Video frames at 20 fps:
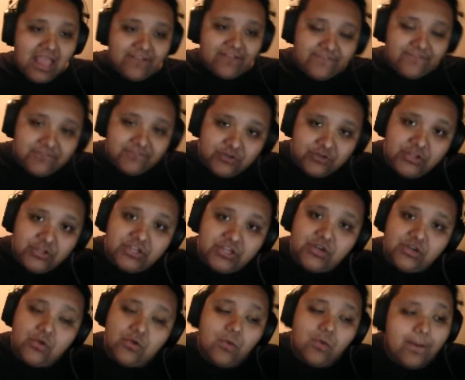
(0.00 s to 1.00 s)
so you can
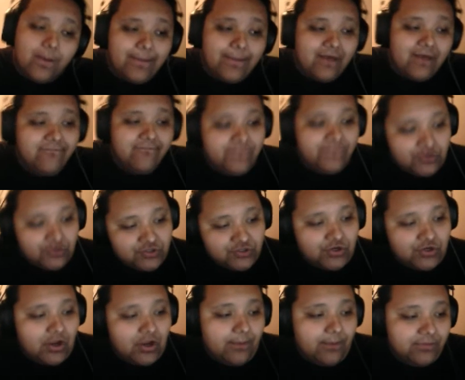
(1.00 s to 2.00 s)
know about
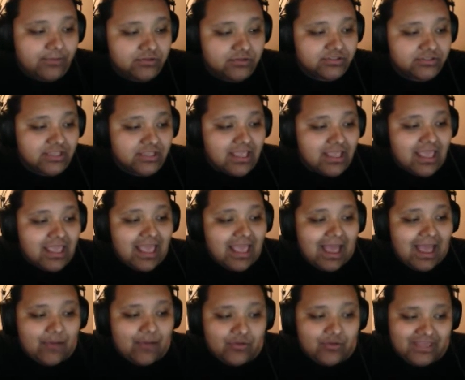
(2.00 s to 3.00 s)
future uploads.
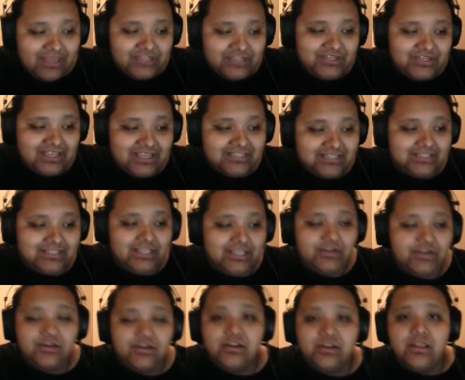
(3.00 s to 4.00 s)
I will catch you guys
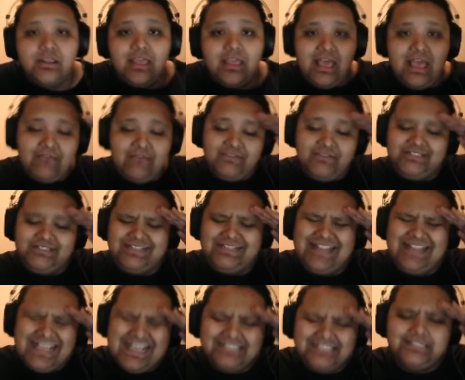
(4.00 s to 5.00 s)
later. Have a
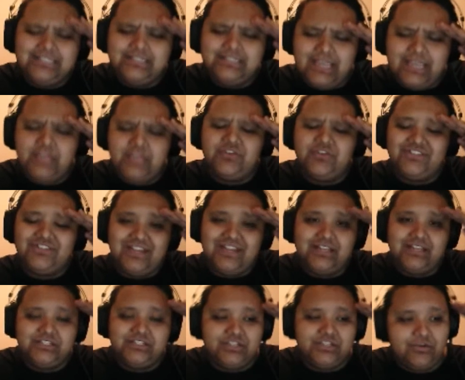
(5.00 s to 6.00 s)
classy day,
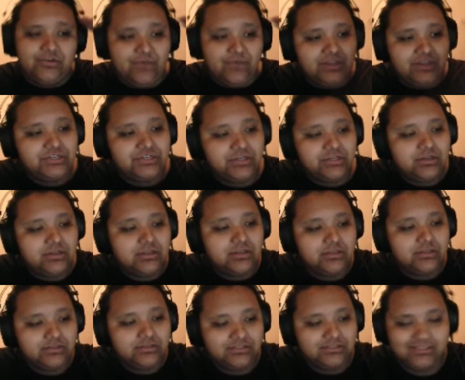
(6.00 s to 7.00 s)
eugenics generation.
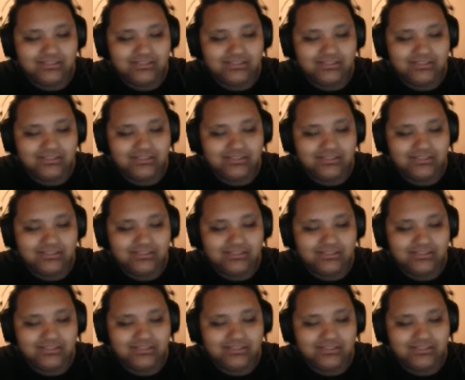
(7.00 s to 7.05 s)
Stay